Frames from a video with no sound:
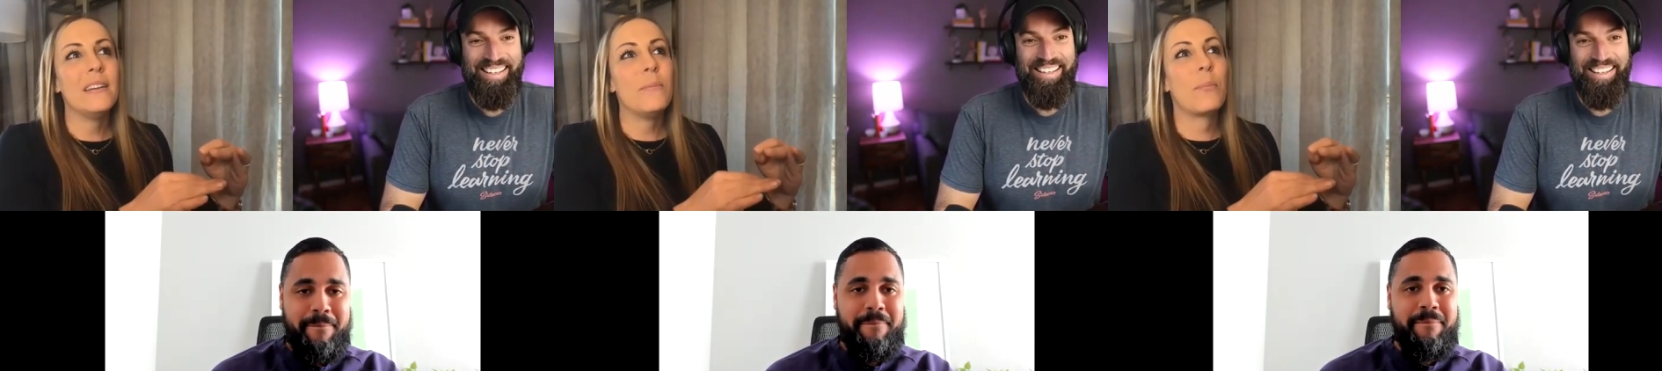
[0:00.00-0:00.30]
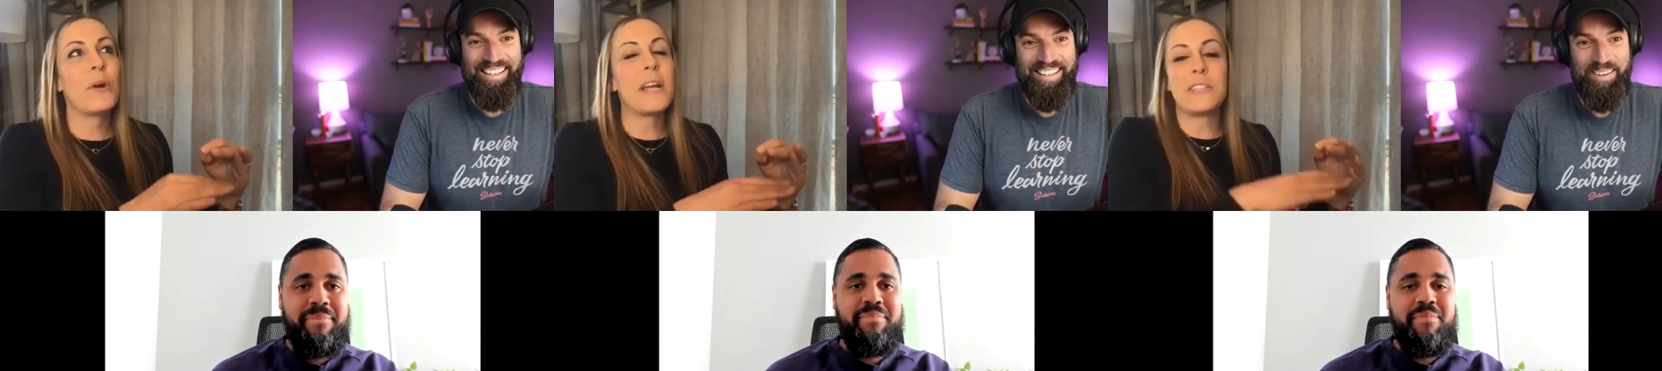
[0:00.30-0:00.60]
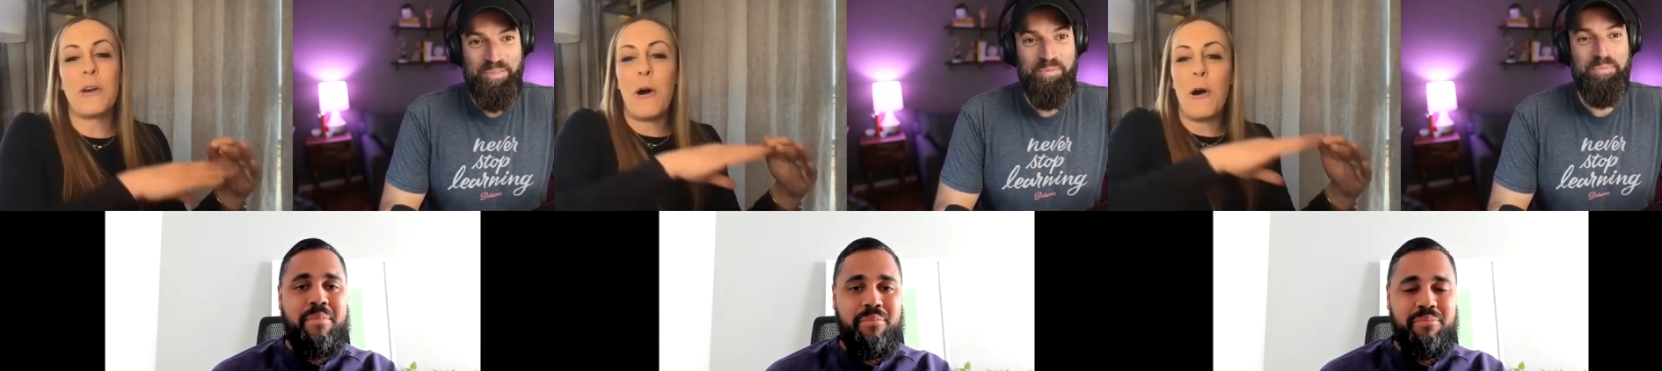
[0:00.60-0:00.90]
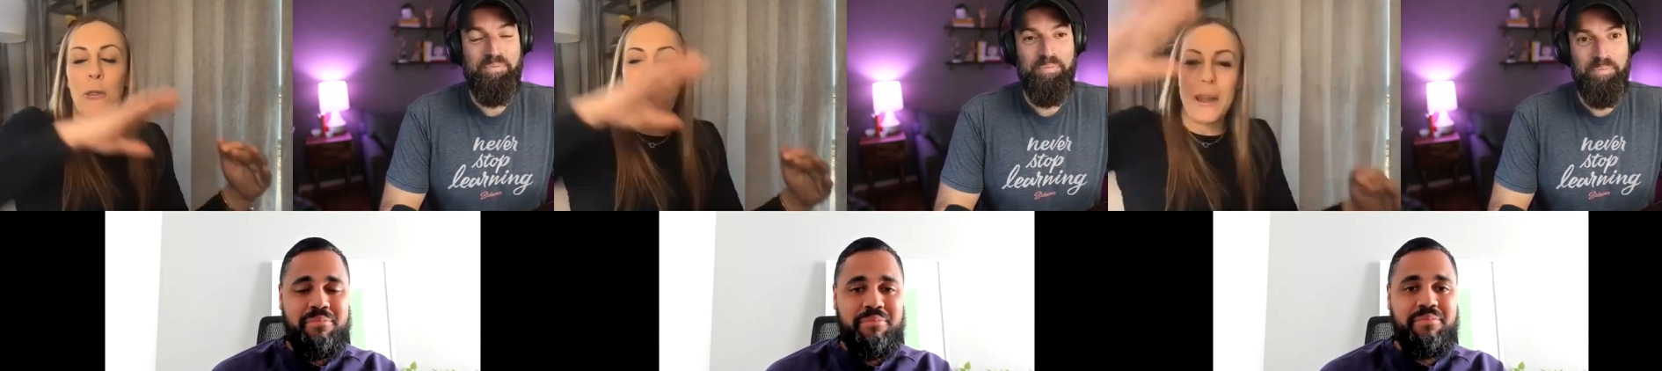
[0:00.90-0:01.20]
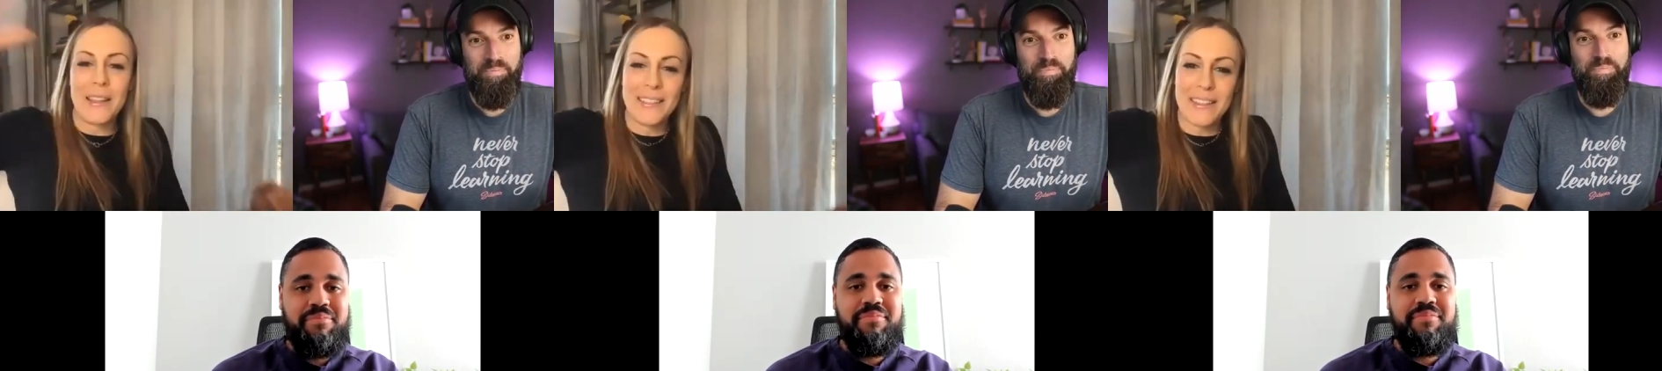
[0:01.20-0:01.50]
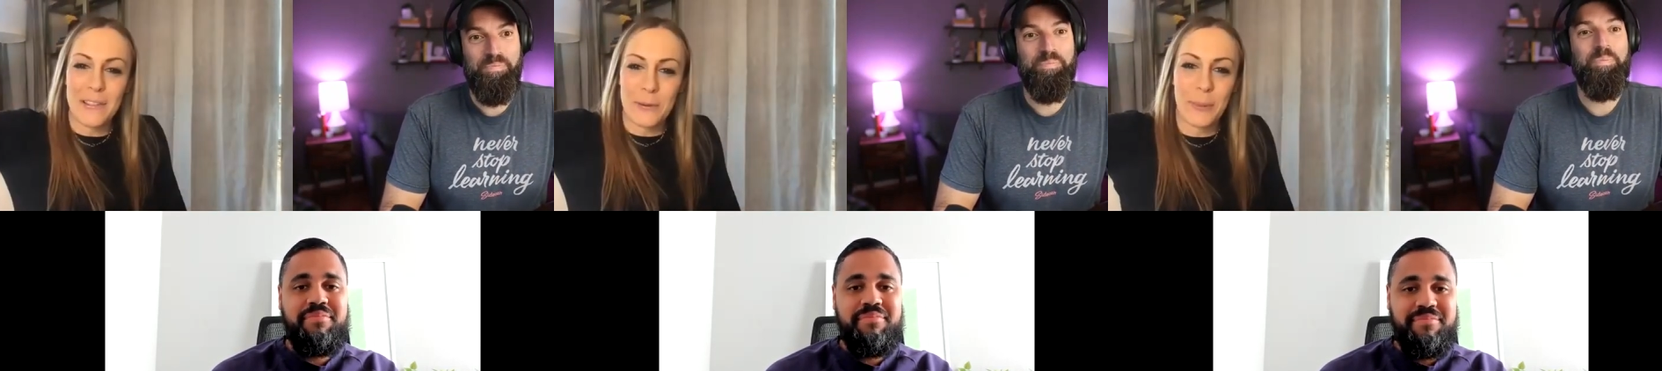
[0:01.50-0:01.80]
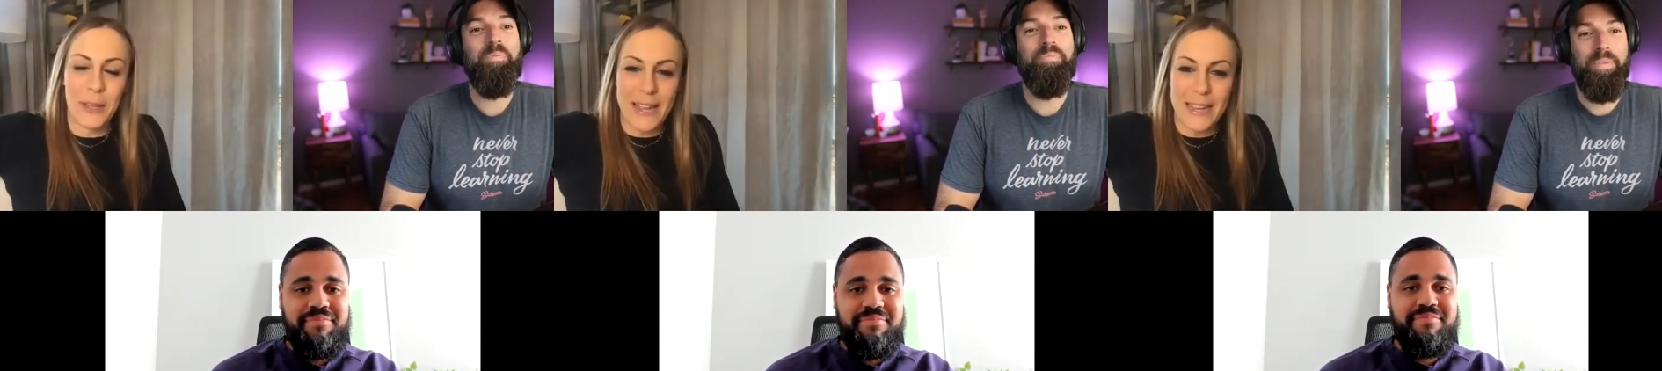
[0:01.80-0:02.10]
Speaker 1: bring us all the way to this other
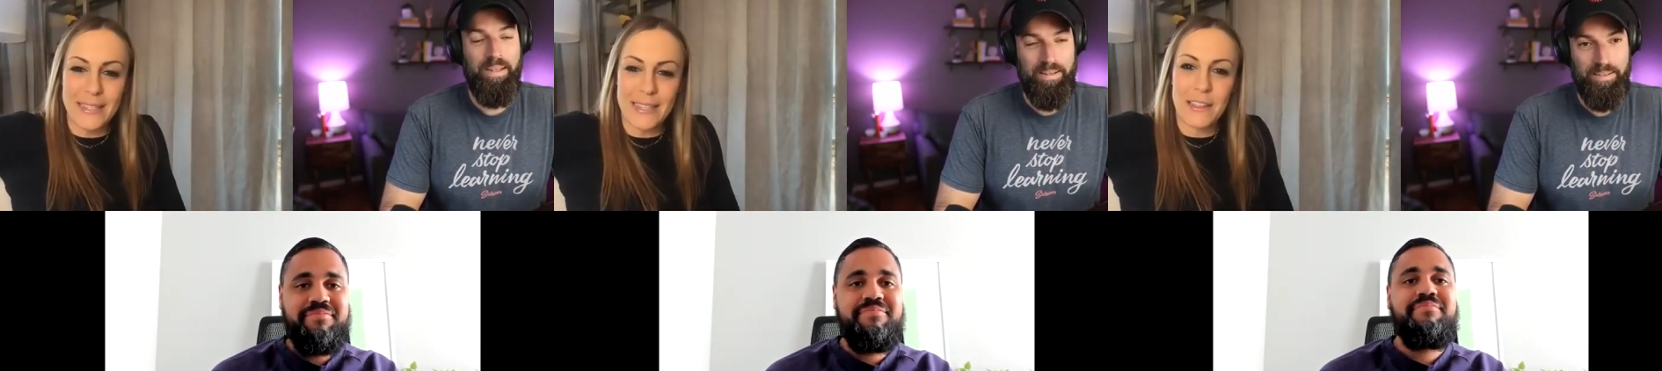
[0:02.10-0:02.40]
place